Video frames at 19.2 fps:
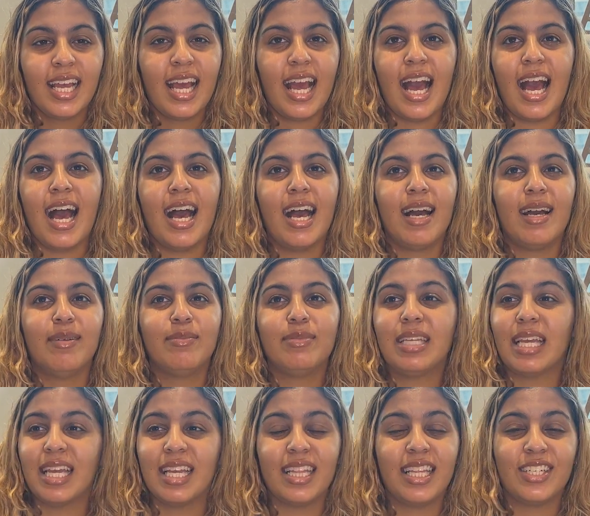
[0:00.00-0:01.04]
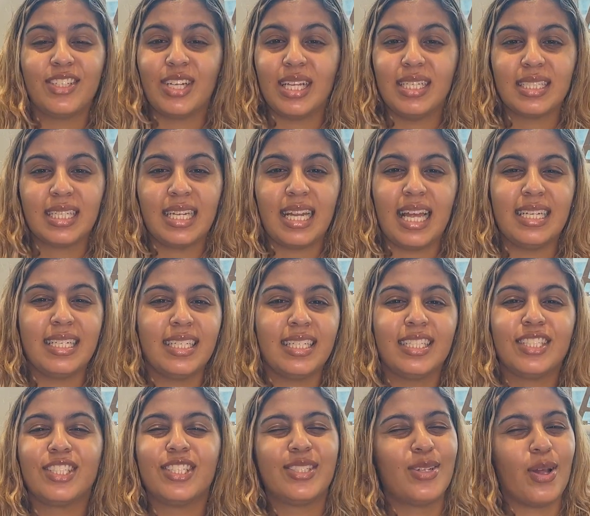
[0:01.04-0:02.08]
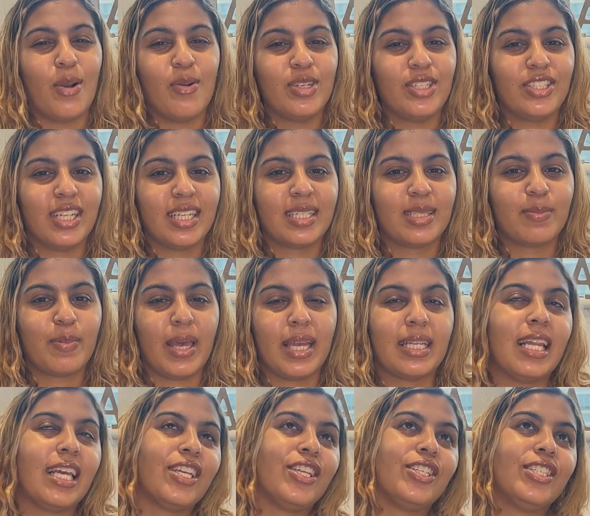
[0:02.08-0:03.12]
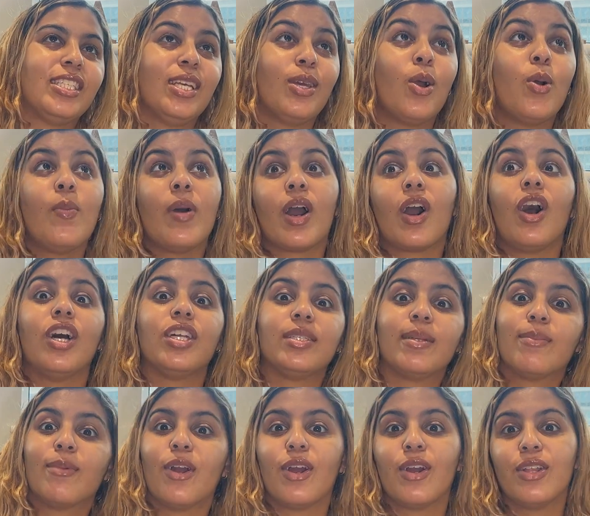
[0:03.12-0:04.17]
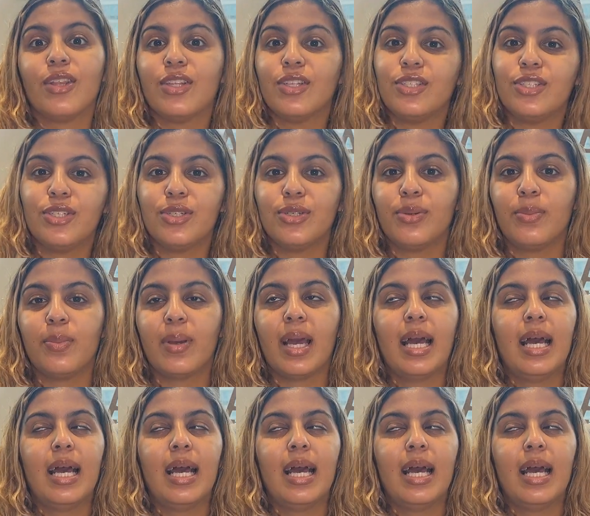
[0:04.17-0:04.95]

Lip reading: Taking the trains in London is just not what you expect. Like you see, oh my gosh, I'm going on the tube.